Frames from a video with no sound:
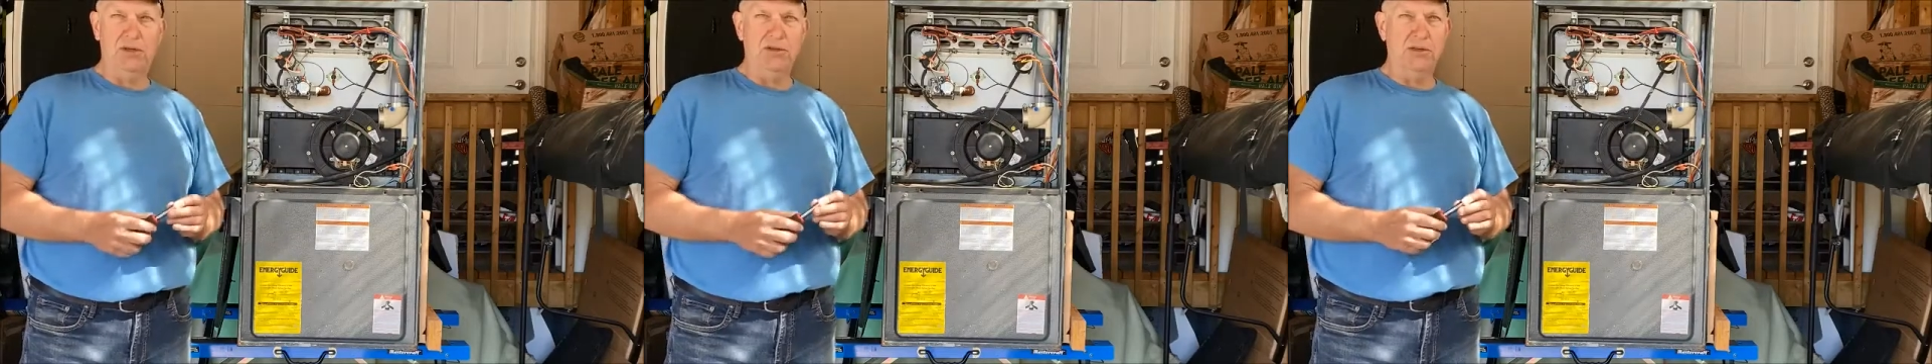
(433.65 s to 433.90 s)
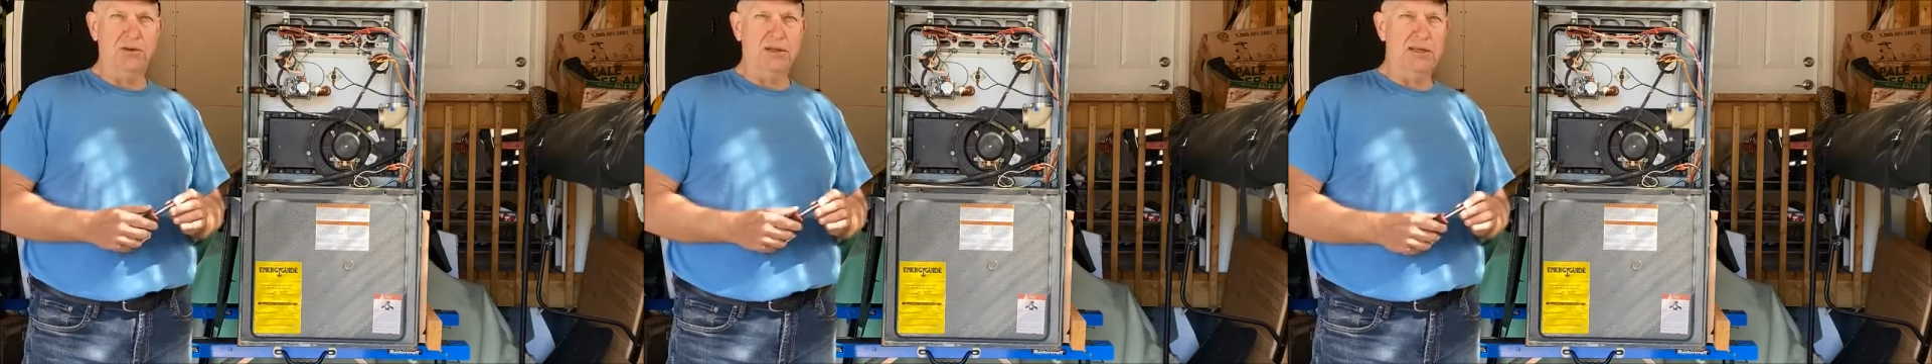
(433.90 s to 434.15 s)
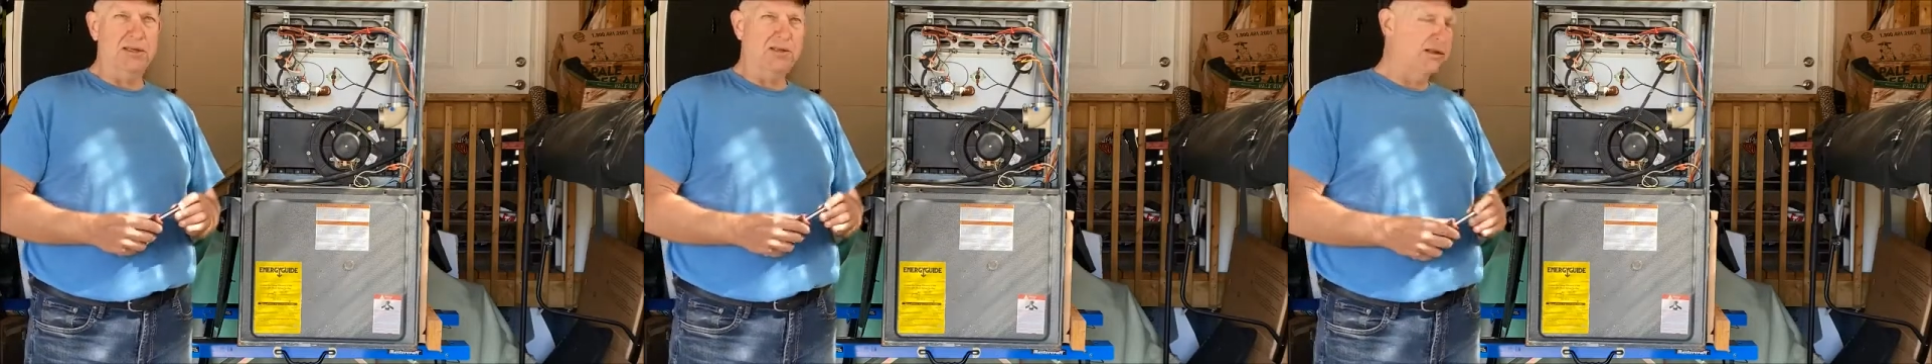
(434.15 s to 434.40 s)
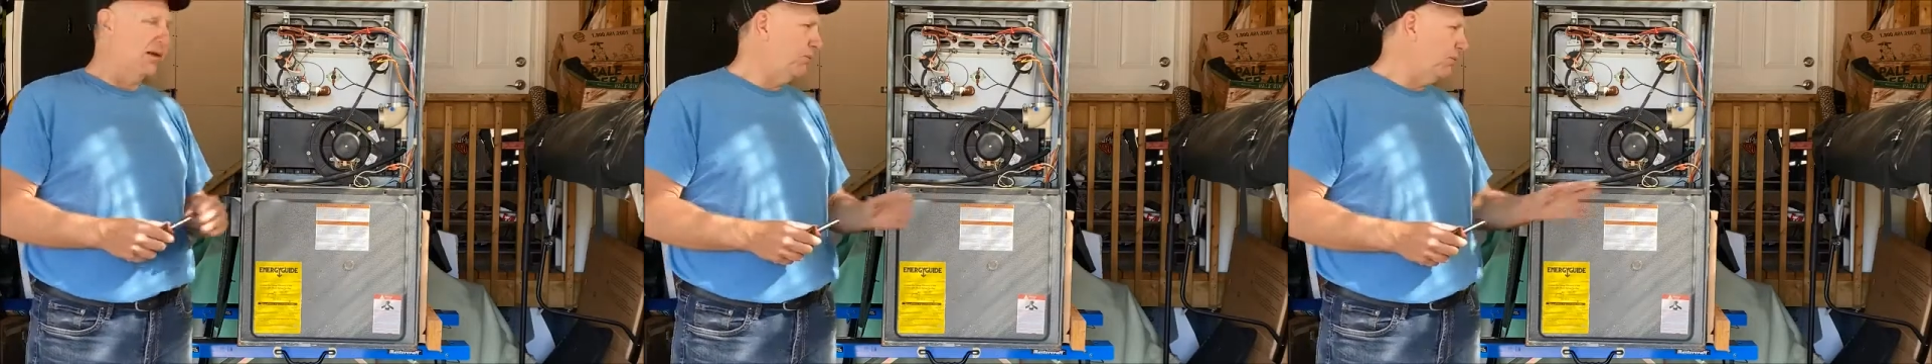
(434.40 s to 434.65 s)
Is there any
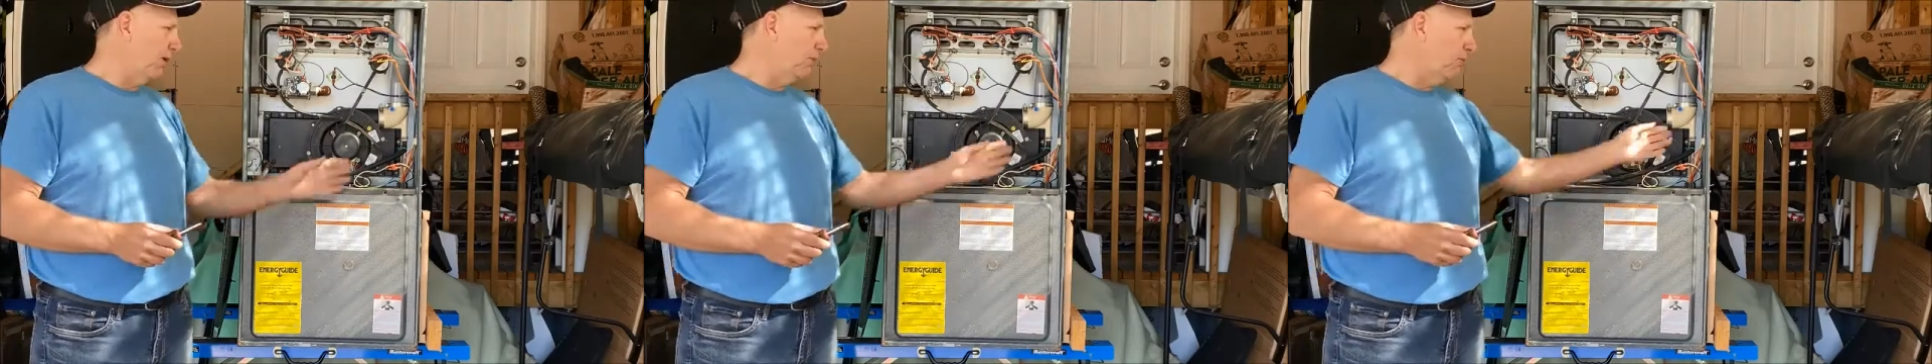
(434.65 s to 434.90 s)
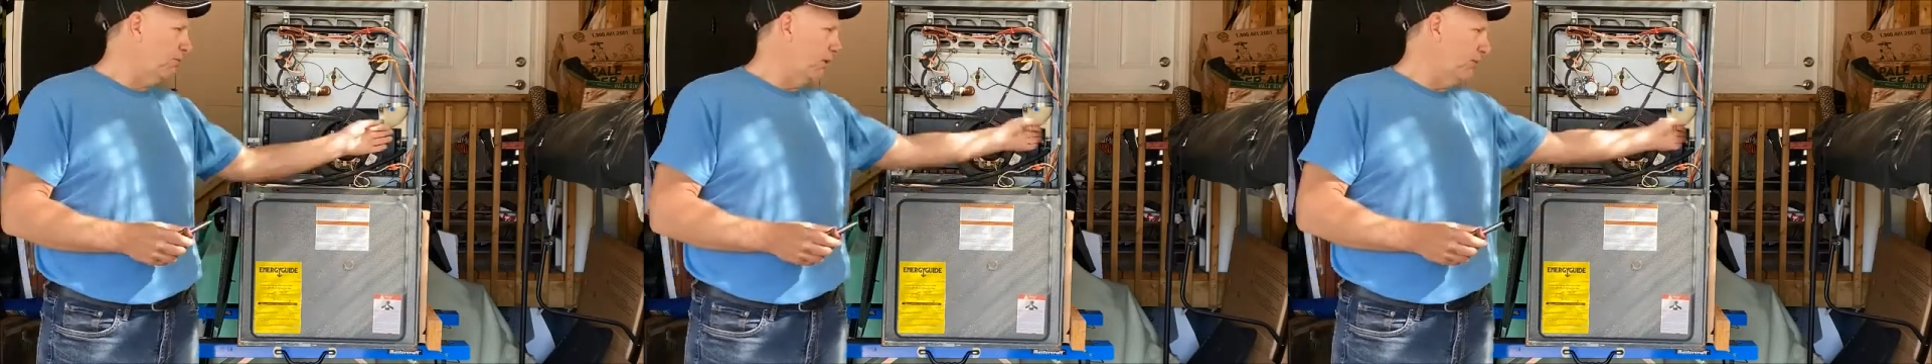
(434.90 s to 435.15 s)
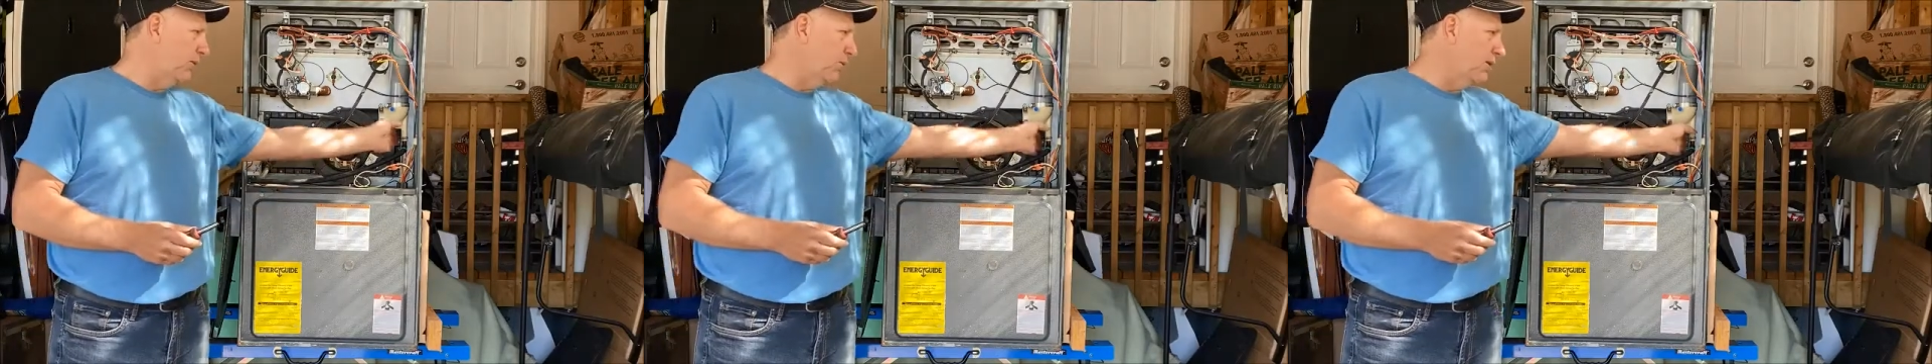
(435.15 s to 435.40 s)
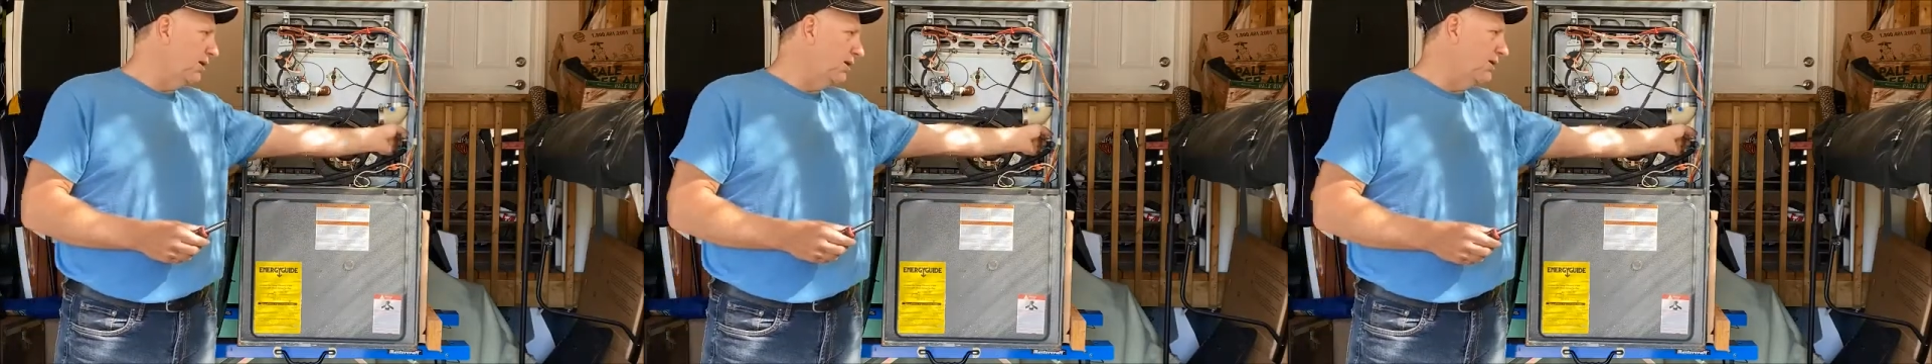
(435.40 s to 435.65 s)
type thing, oh, maybe
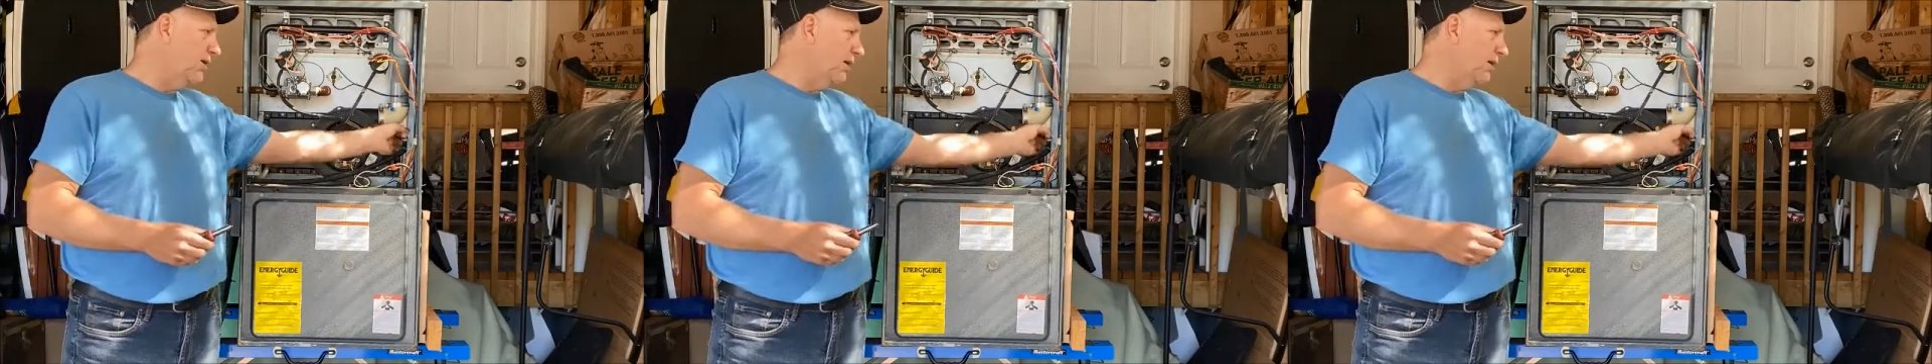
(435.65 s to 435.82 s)
one of these